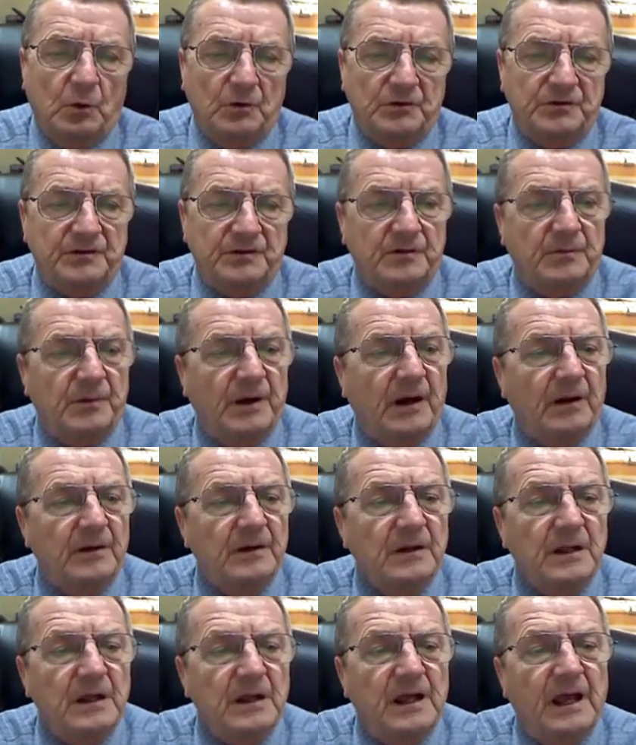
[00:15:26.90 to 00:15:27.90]
course is
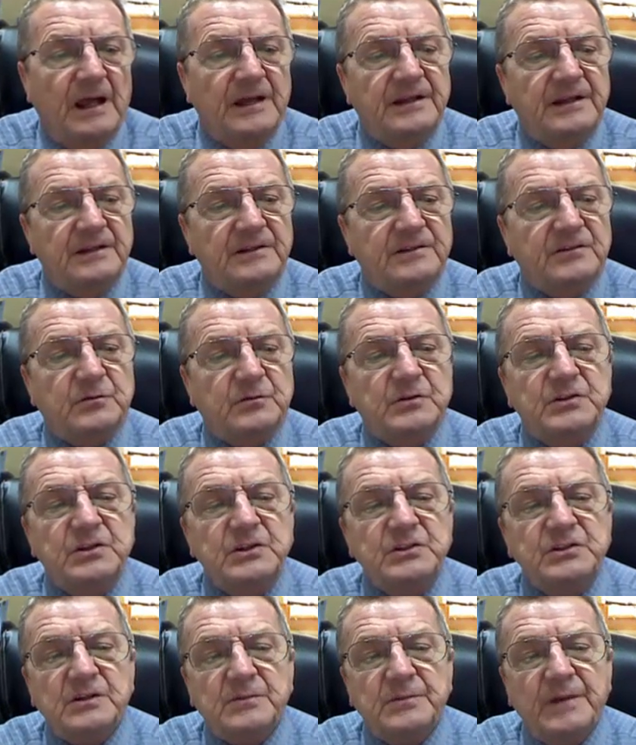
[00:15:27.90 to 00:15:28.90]
about. And then
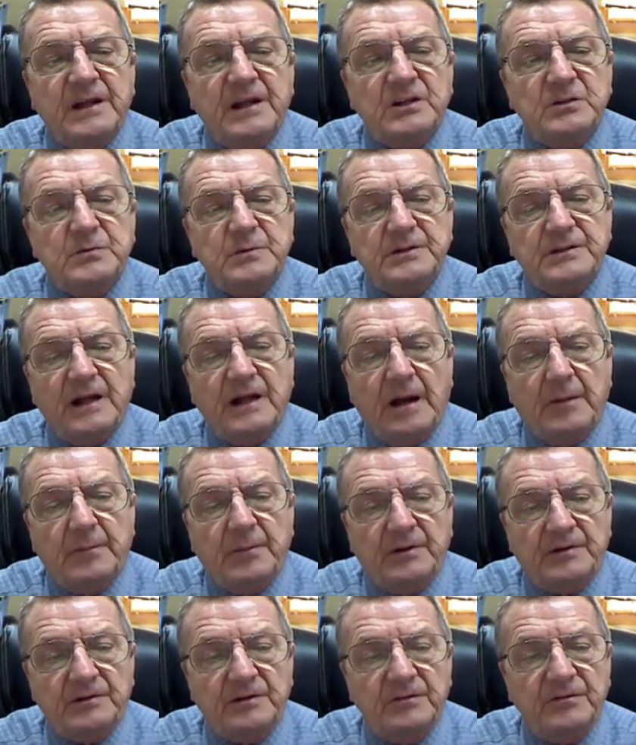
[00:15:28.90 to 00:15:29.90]
strategic management
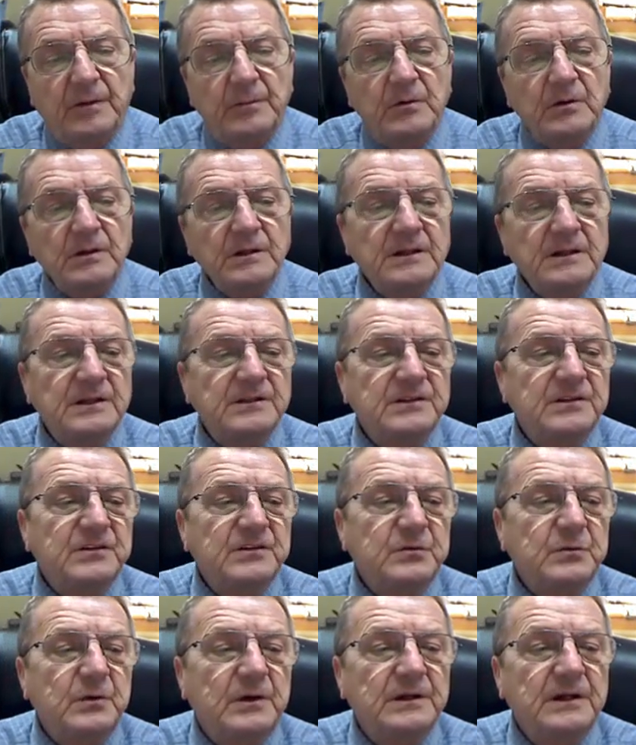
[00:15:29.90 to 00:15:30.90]
topics. If I'm looking at
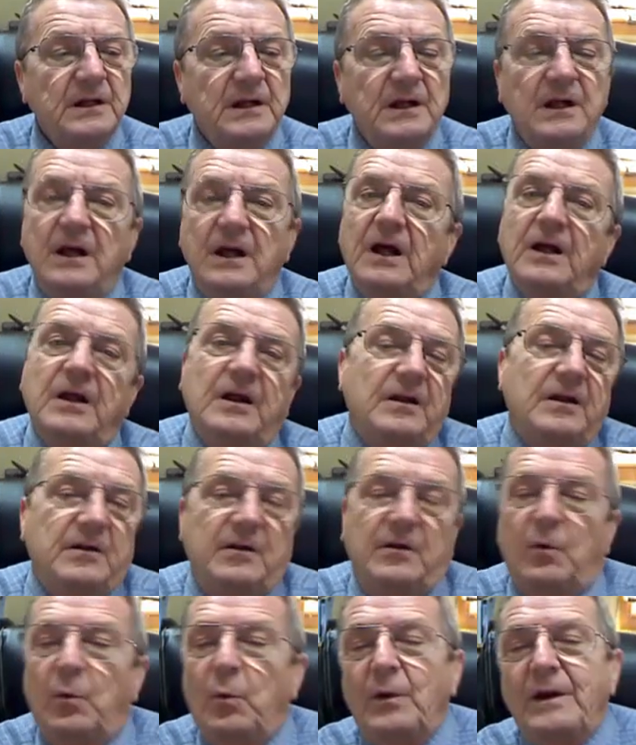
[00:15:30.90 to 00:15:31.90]
this one,
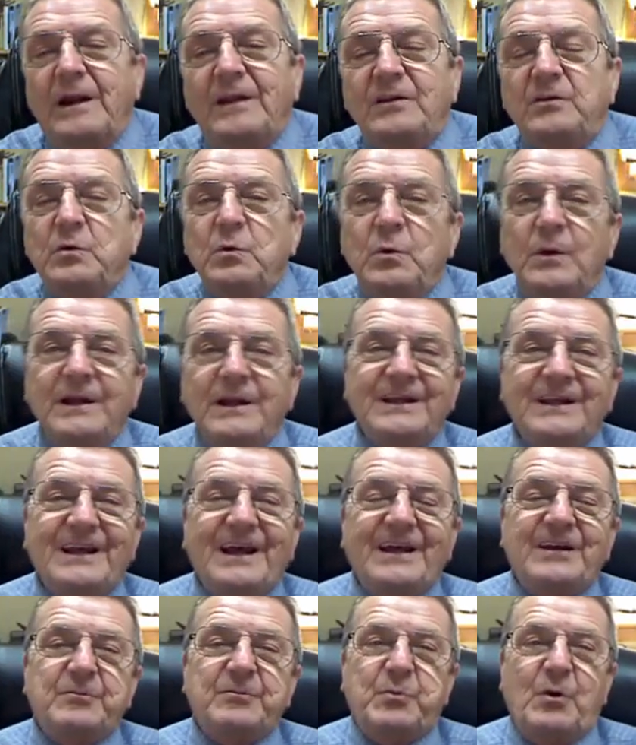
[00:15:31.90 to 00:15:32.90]
when I do
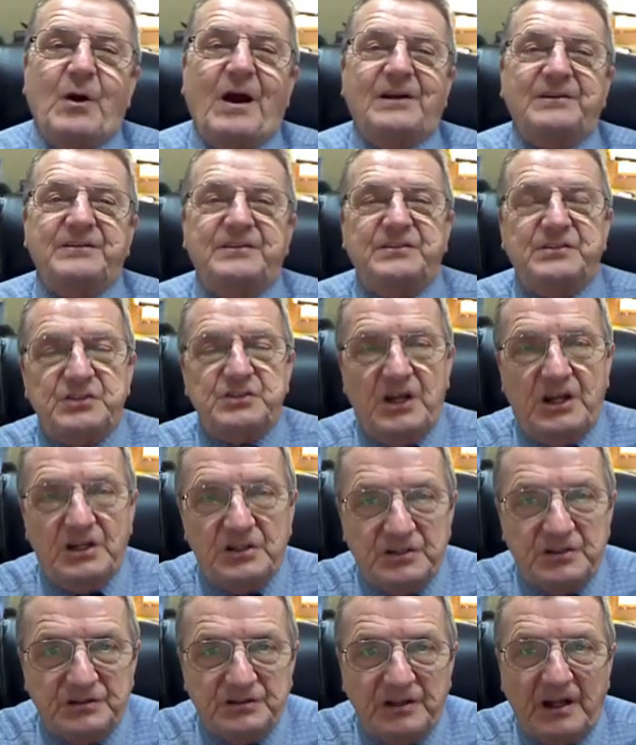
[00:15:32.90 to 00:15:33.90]
any kind of process
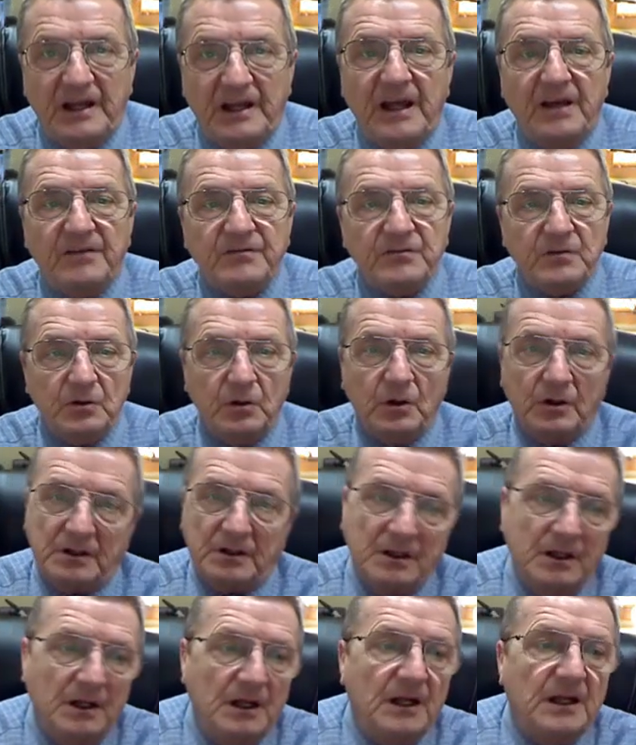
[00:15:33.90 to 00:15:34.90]
changes, I have to
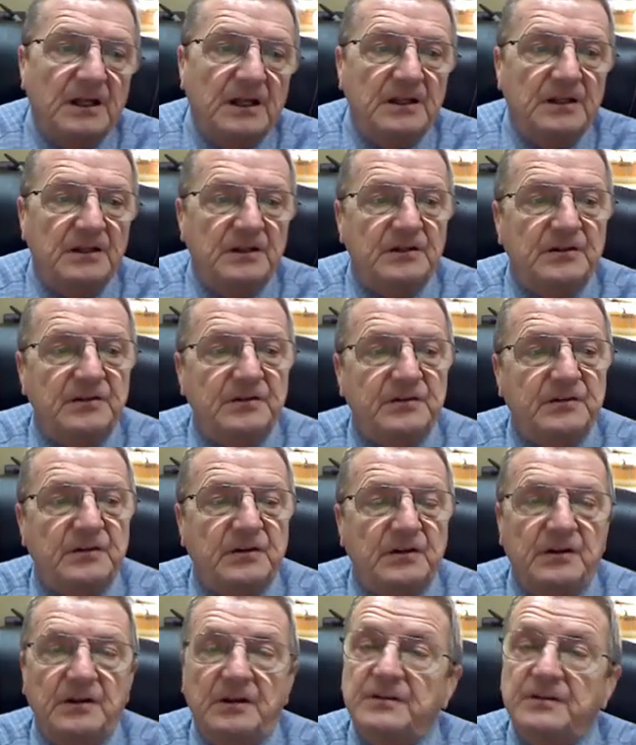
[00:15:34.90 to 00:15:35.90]
look,
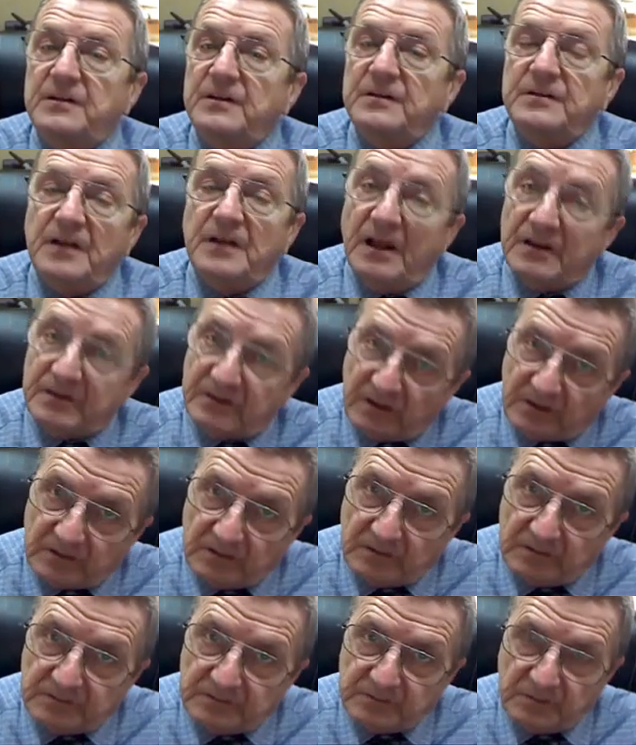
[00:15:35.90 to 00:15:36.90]
is it
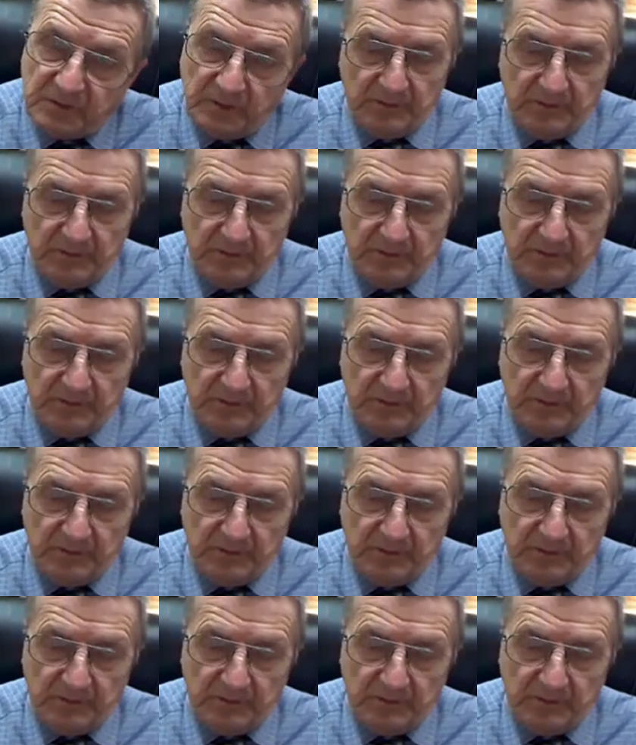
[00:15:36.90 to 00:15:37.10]
ethical?